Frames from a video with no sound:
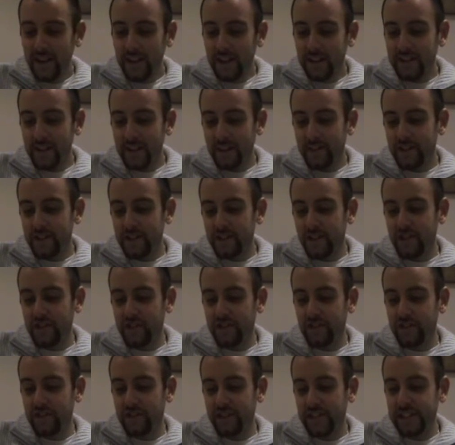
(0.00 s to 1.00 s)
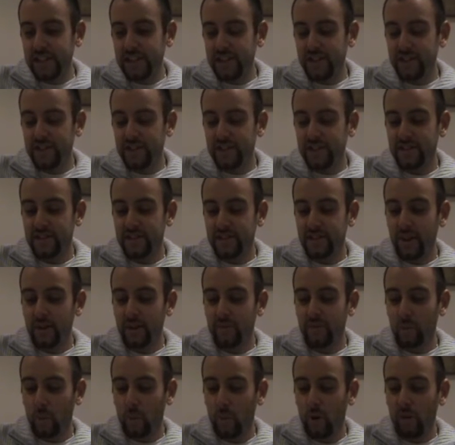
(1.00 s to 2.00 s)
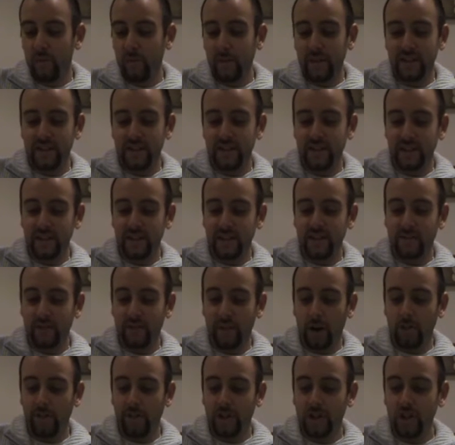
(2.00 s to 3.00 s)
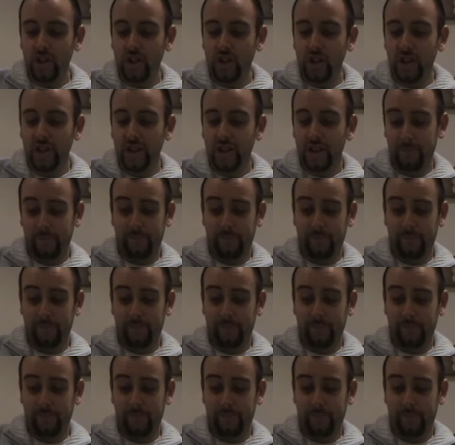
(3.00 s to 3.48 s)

Serving suggestion, delicious, served warm with a slice of orange.